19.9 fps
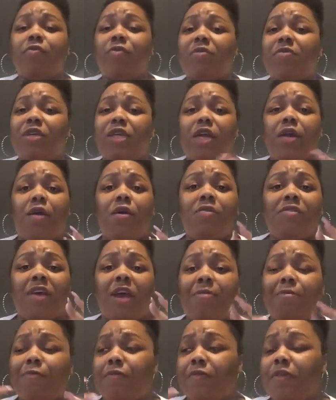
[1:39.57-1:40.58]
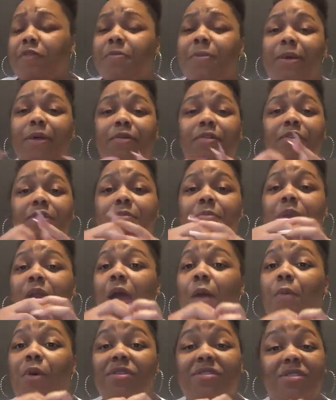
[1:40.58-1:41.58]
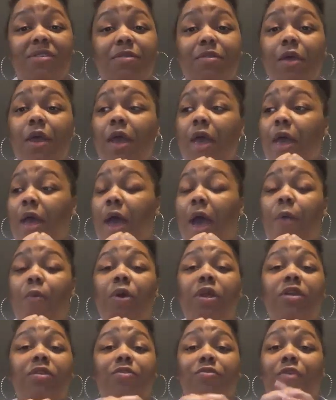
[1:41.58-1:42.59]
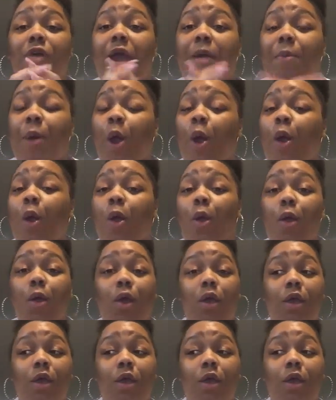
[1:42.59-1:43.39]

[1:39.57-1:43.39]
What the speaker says: We've shared all types of experiences, but I wouldn't describe her